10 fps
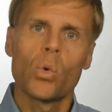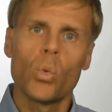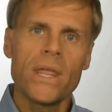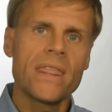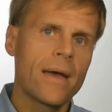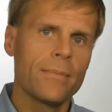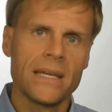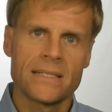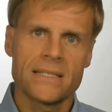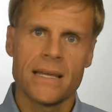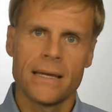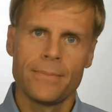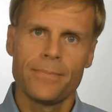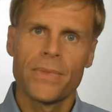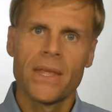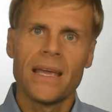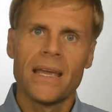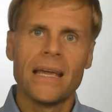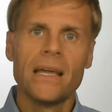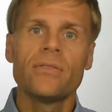With that being said,
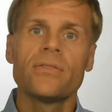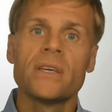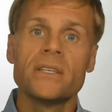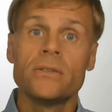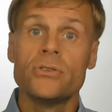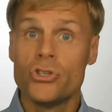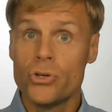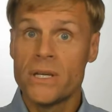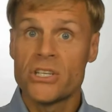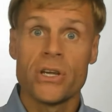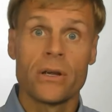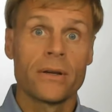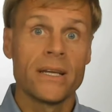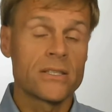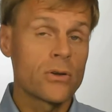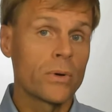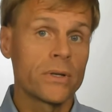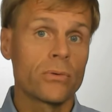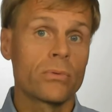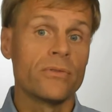if the judiciary is going
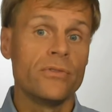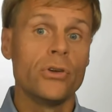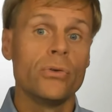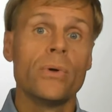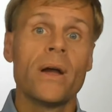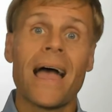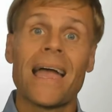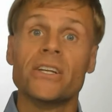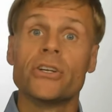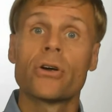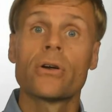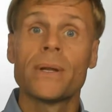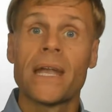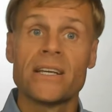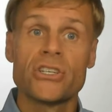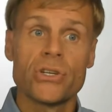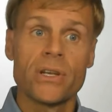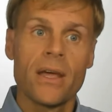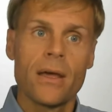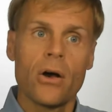to review a
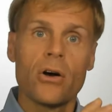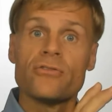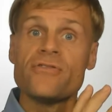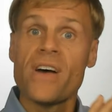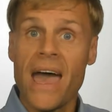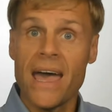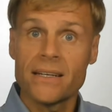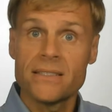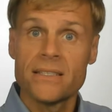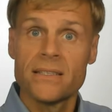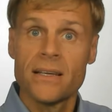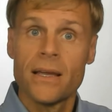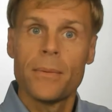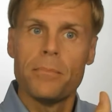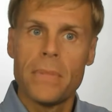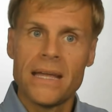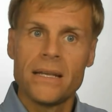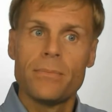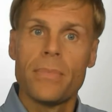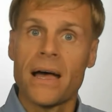determination of facts
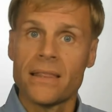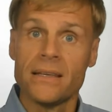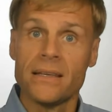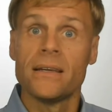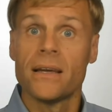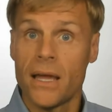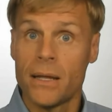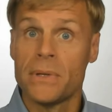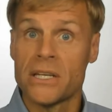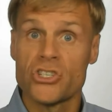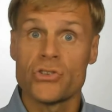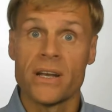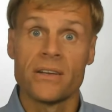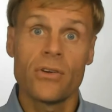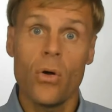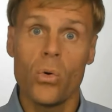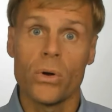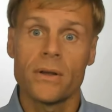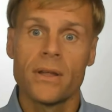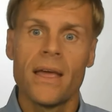made by the administrative
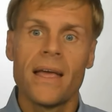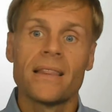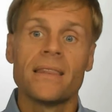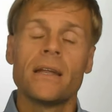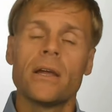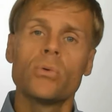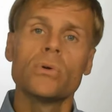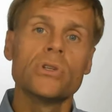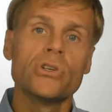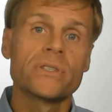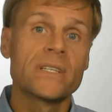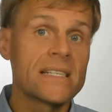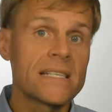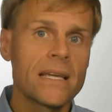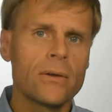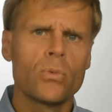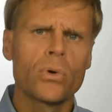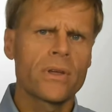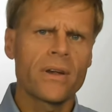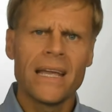court, then it will look to see
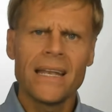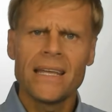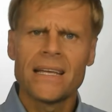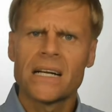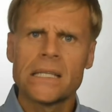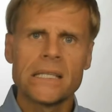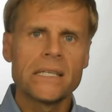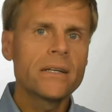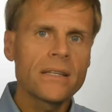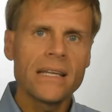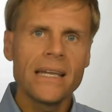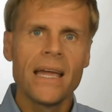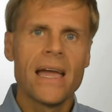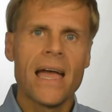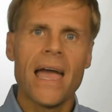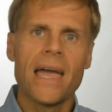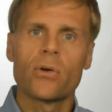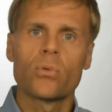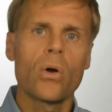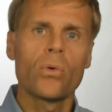were there any clearly
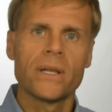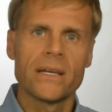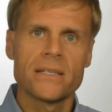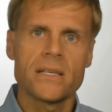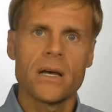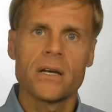erroneous